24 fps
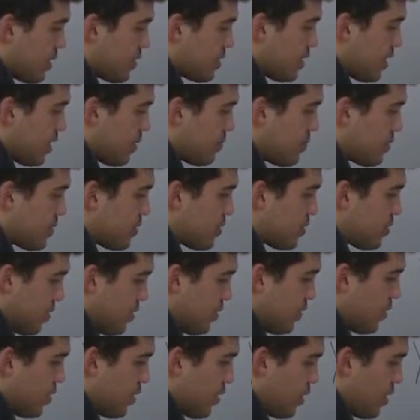types.
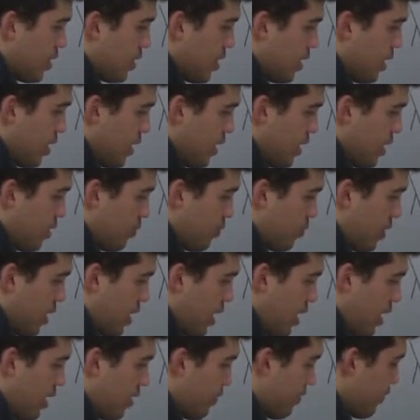And then we
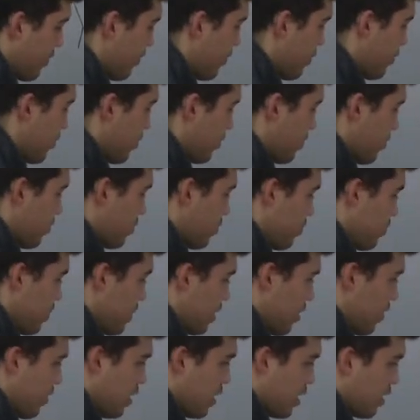have
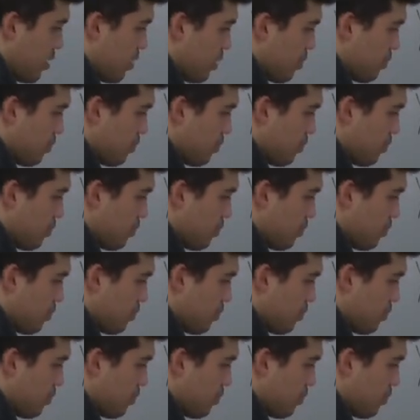period,